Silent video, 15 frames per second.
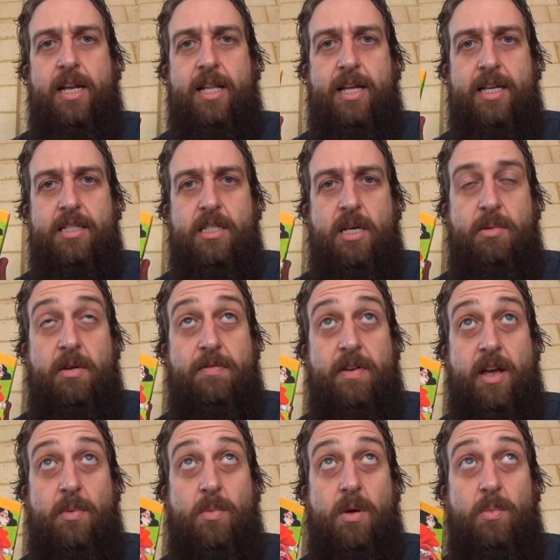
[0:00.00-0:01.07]
Last time I
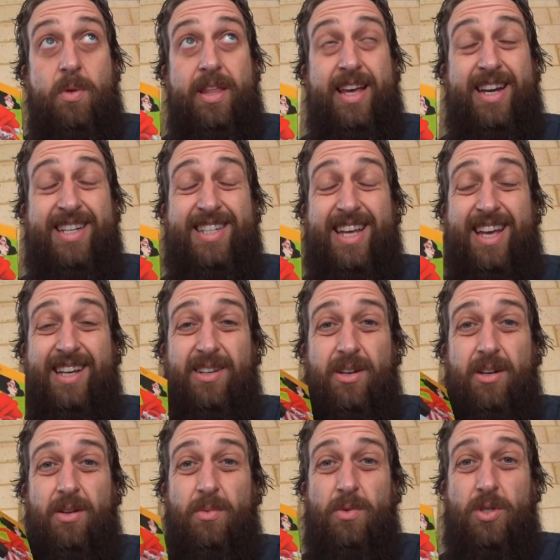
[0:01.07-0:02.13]
found one without a tag
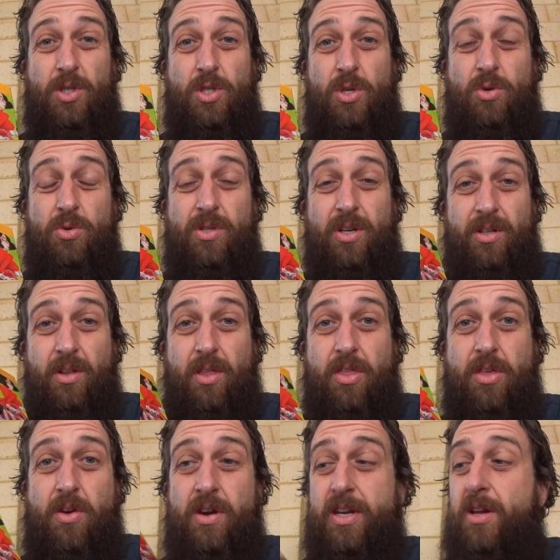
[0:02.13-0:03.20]
on and it was used, I got
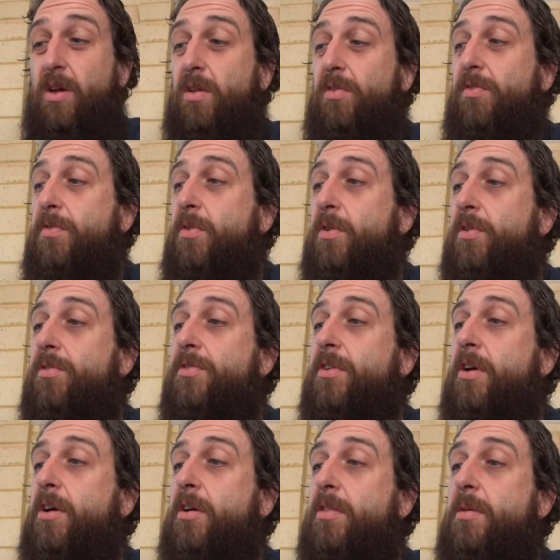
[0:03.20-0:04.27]
$30 for it,
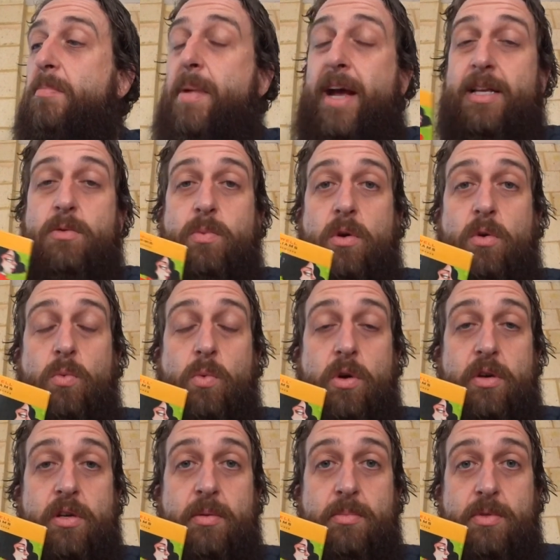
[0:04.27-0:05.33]
so the Maxwell
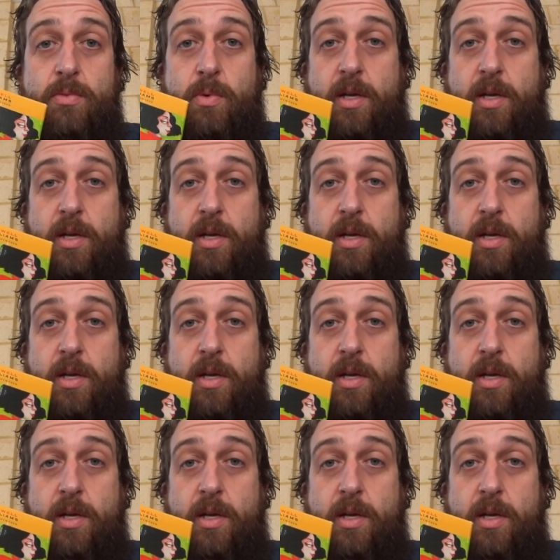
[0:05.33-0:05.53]
Williams